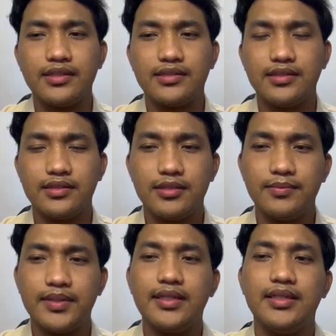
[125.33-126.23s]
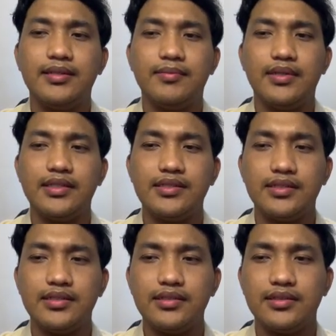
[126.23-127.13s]
system in
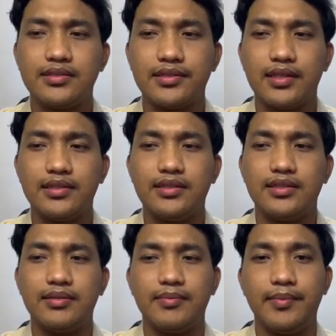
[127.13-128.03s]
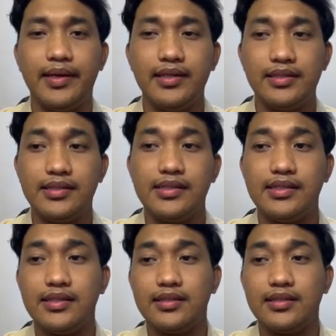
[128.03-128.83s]
Malaysia started mainly